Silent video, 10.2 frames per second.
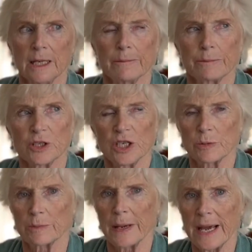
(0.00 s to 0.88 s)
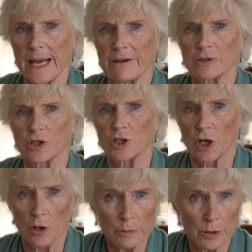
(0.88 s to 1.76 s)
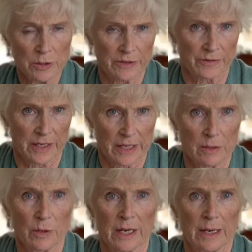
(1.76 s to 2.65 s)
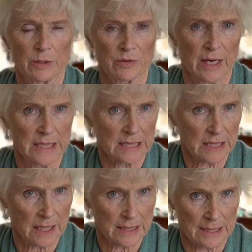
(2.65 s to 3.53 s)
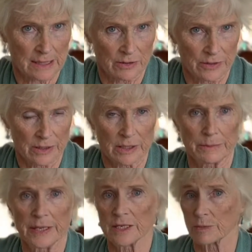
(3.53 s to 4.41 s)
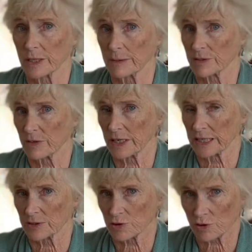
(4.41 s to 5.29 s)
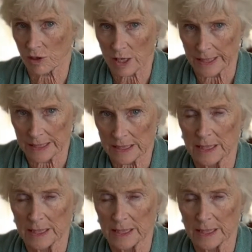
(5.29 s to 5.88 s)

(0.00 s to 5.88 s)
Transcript: but she would behave so beautifully when I was riding side saddle on her compared to when I was riding astride,